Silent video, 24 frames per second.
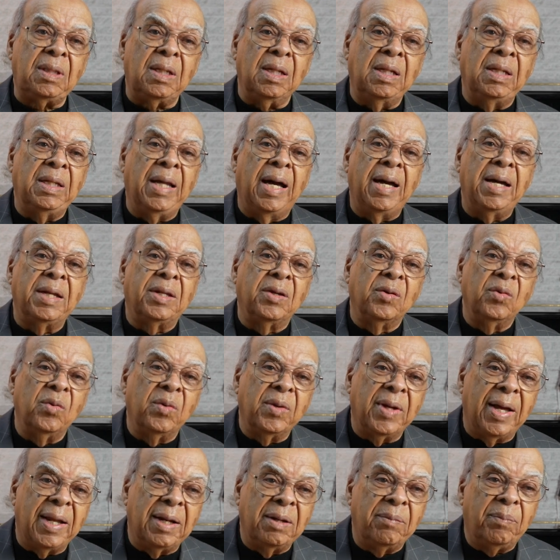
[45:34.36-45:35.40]
now at the
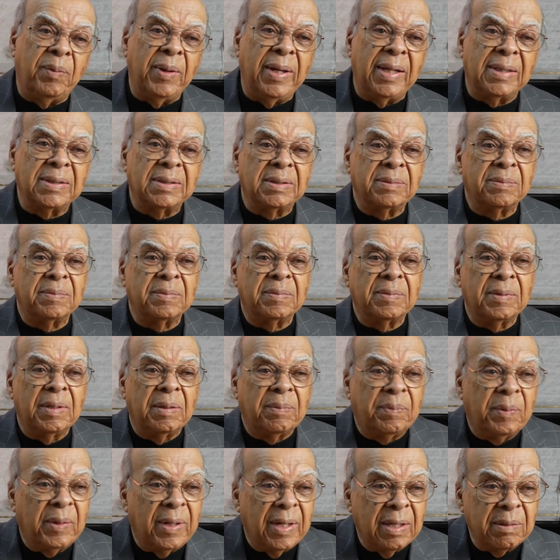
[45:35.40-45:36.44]
Rhode Island Plaza
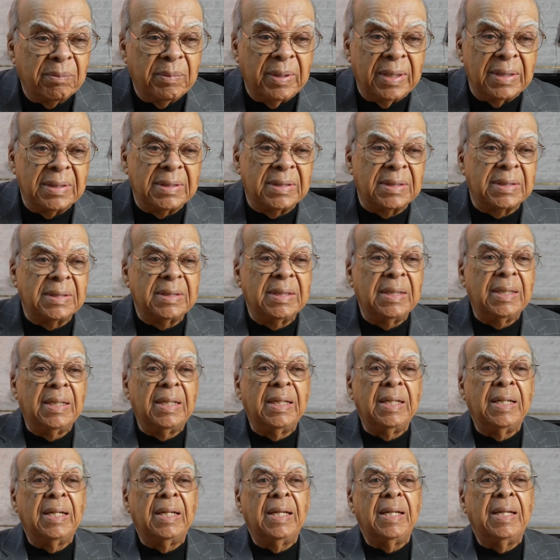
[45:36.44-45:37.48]
Apartments,
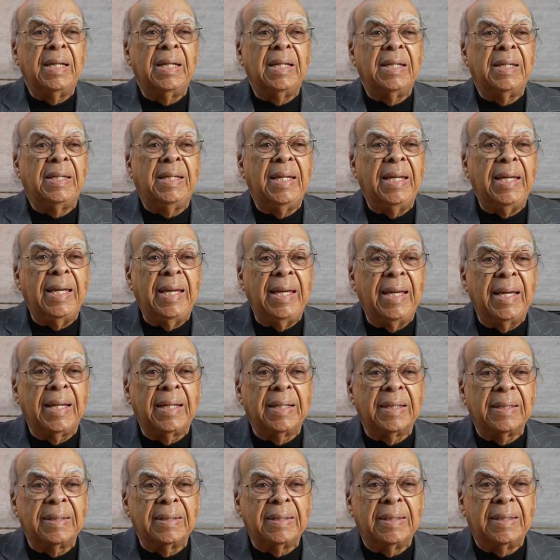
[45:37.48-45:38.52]
they had
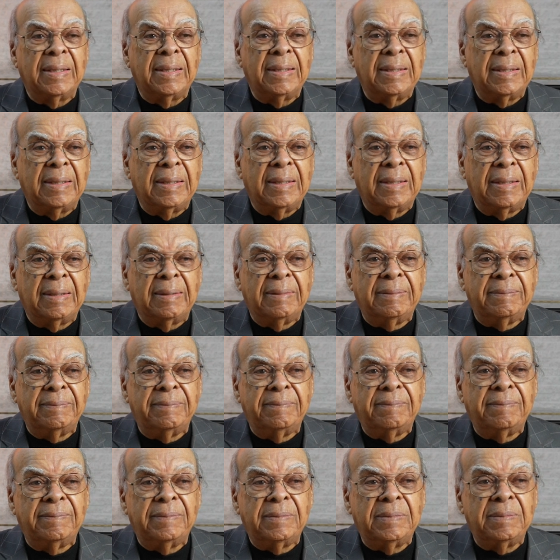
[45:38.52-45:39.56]
a, a, a,
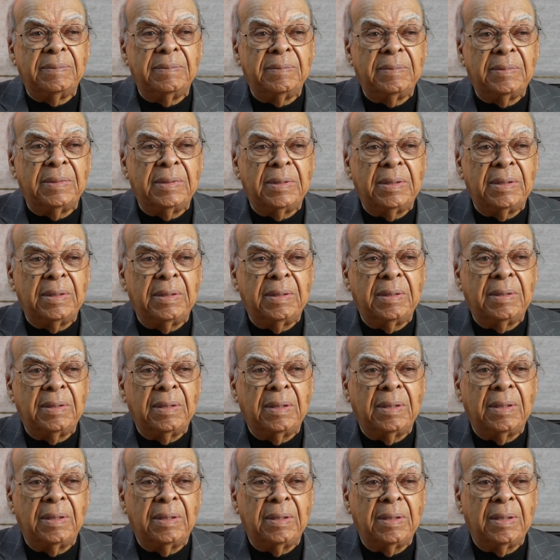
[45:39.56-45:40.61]

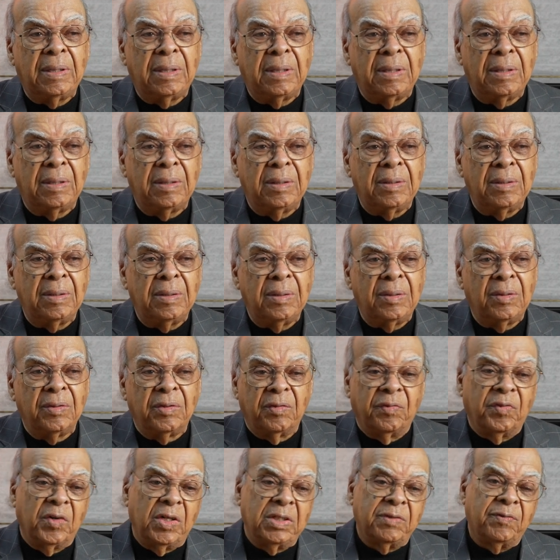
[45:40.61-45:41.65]
a, on
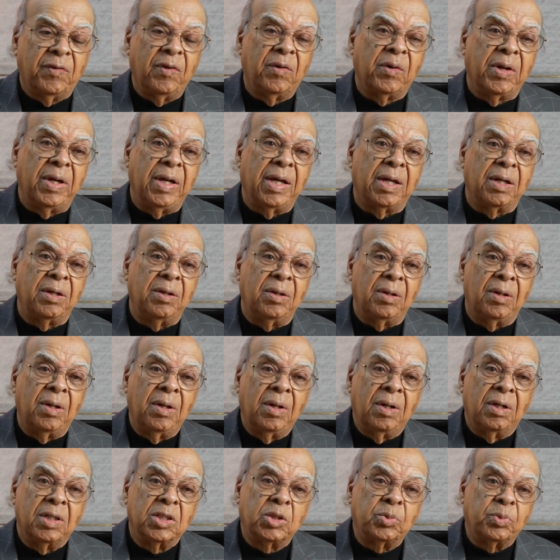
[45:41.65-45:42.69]
the first floor they had
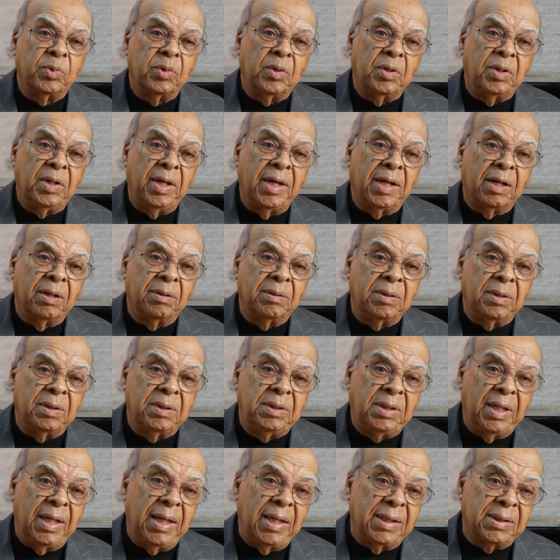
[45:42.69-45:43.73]
a, they had a
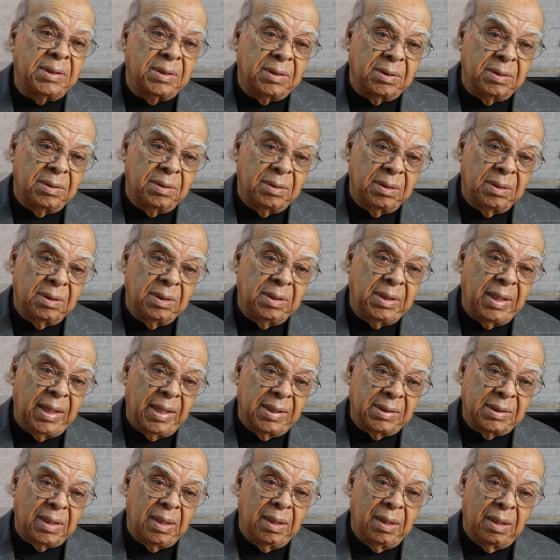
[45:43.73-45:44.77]
jazz
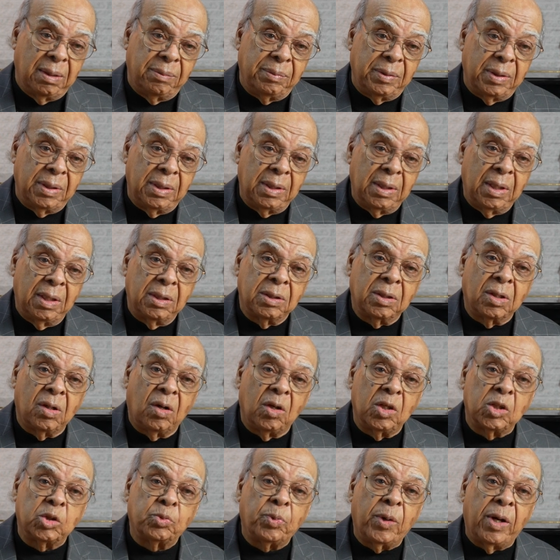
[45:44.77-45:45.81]
jazz club, jazz club. Wow.
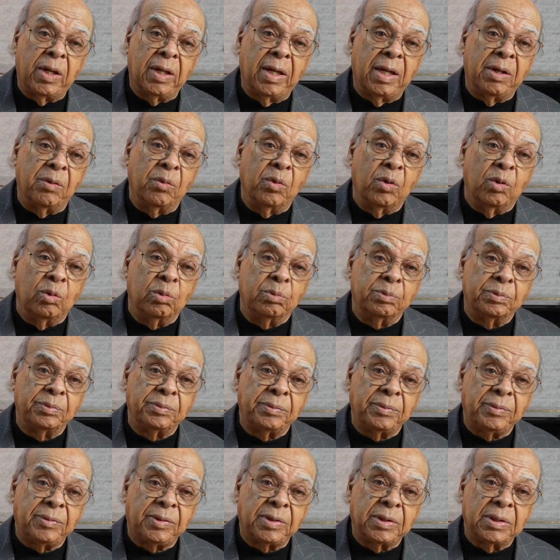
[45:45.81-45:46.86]
called the Spotlight Room. Oh,
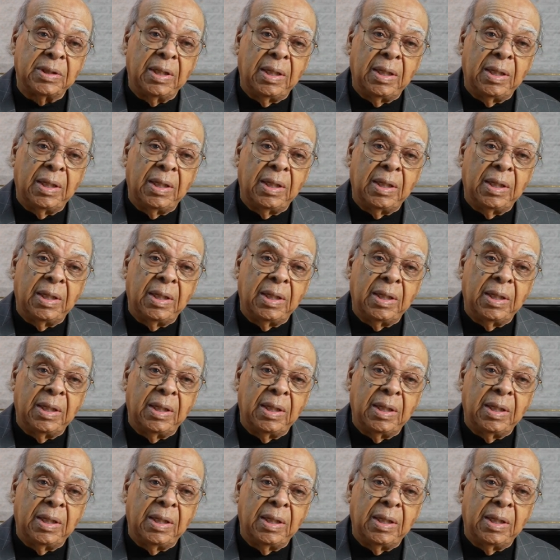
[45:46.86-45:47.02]
look at that.